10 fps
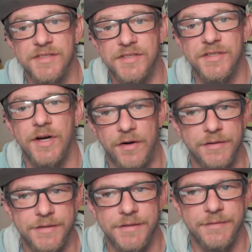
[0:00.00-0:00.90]

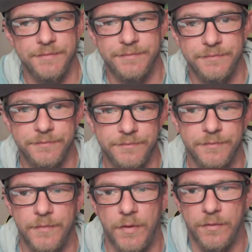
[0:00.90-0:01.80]
start.
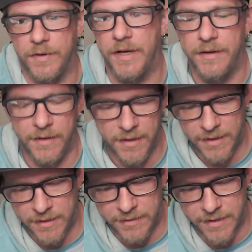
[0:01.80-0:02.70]
Okay.
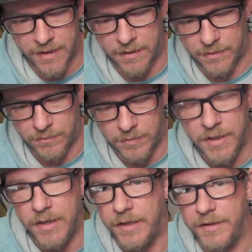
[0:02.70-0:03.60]
Now,
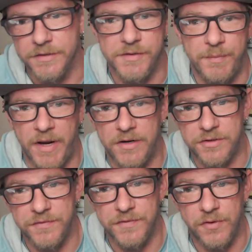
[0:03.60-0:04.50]
it doesn't
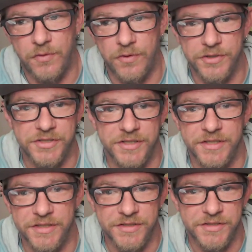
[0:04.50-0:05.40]
matter if the course
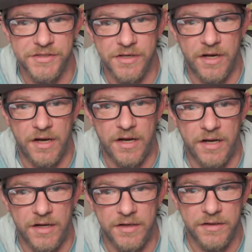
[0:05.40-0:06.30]
is
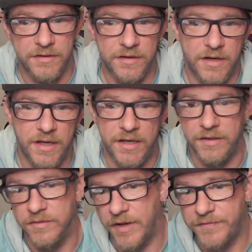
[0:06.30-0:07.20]

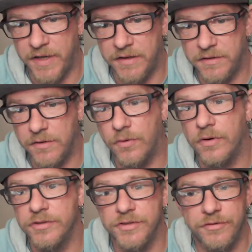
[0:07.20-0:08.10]
a left-handed
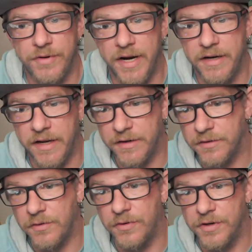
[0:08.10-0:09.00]
course or
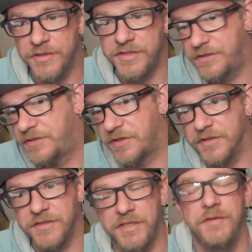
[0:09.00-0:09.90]
right-handed course. As you
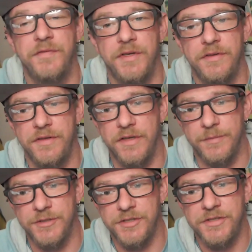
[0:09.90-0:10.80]
can see via the
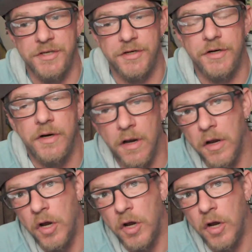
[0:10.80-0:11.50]
images here,